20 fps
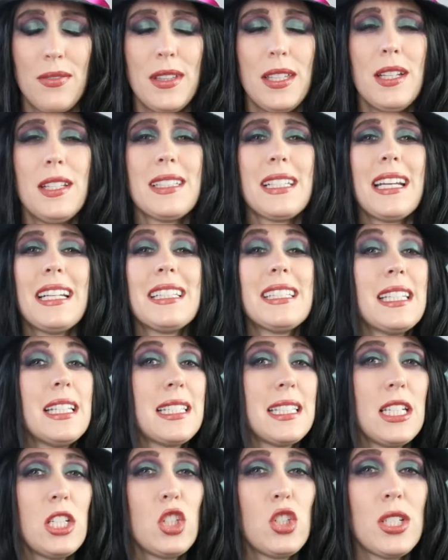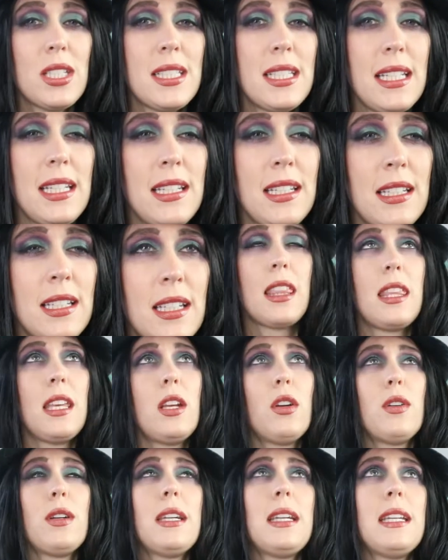And there's interesting
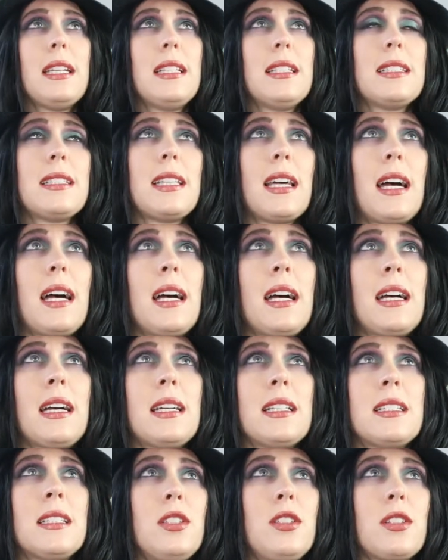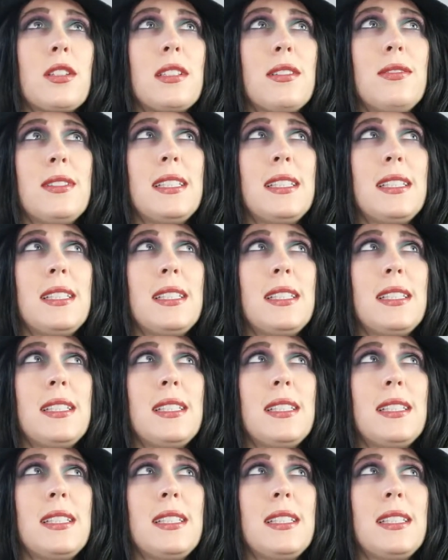theories that Dr.